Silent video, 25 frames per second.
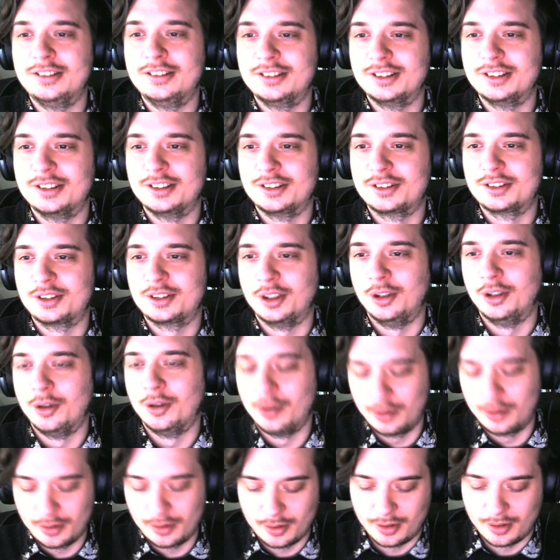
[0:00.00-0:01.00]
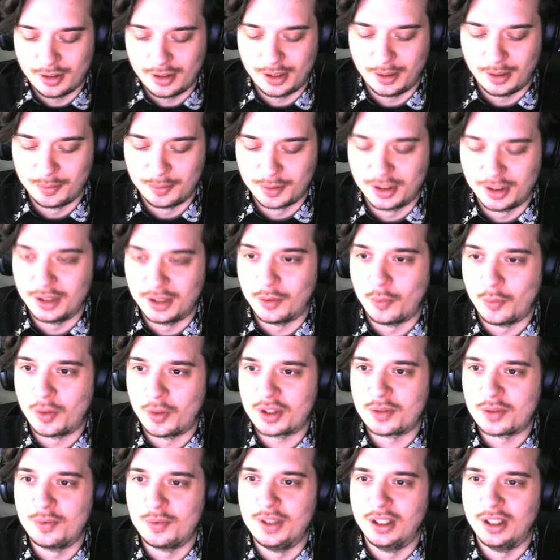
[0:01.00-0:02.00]
so I'm gonna what
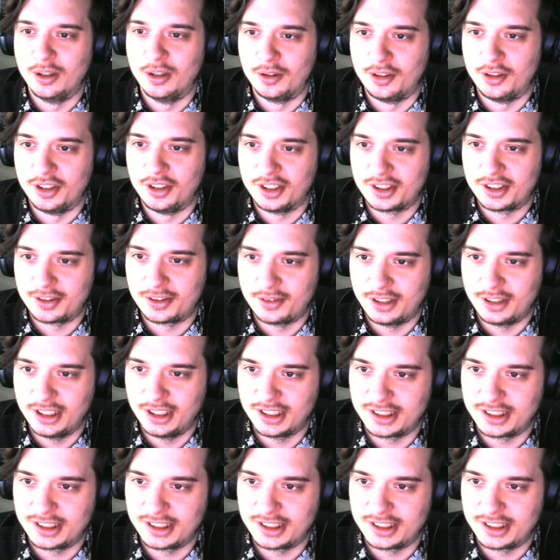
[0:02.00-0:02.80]
we learned, right?